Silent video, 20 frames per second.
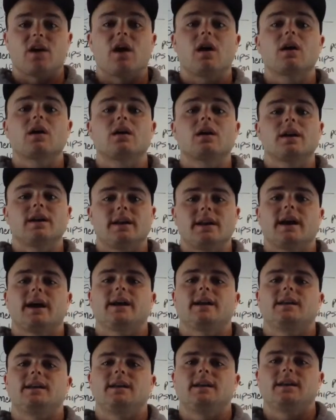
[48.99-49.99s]
are a
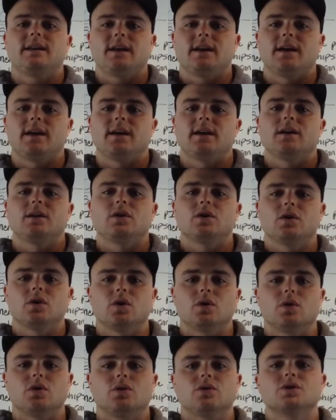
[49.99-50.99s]
90-day
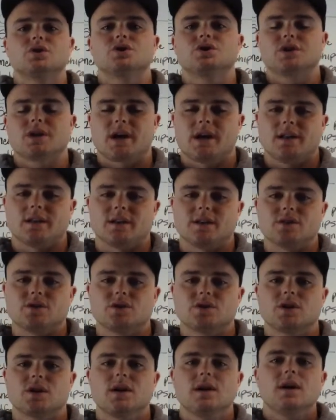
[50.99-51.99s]
goal
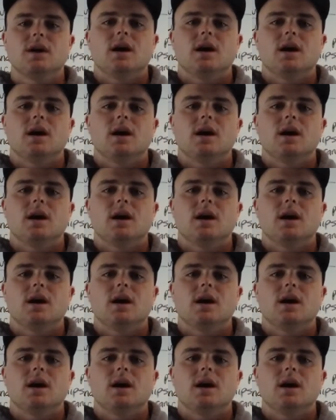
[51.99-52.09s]
challenge.